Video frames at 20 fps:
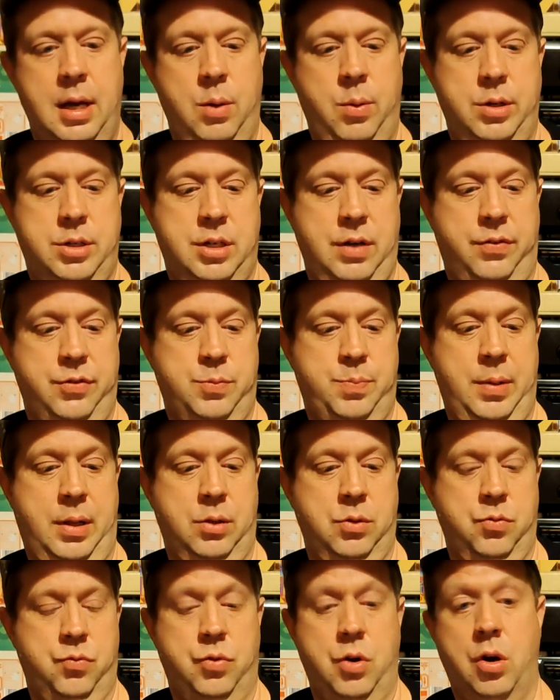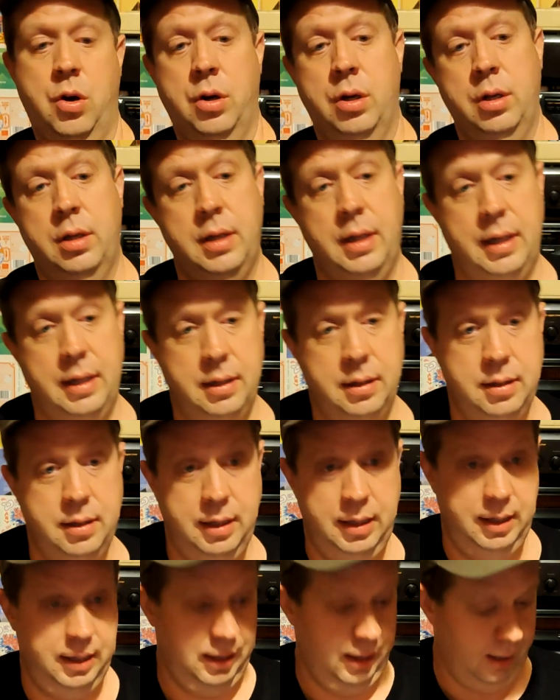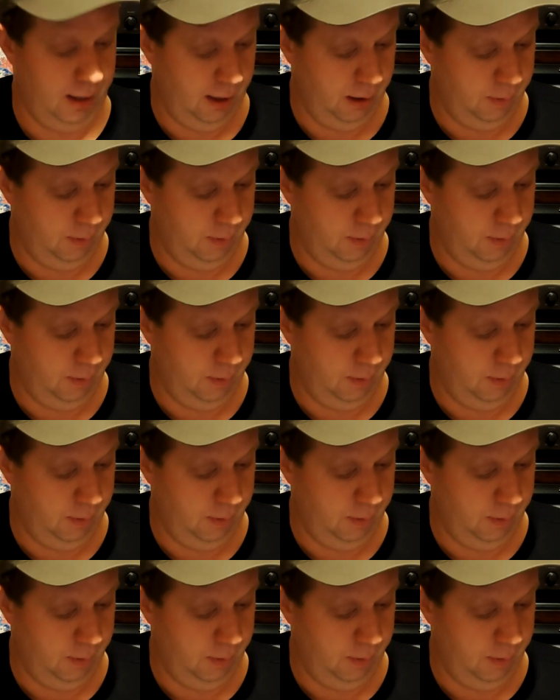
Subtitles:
which I've spelt wrong in the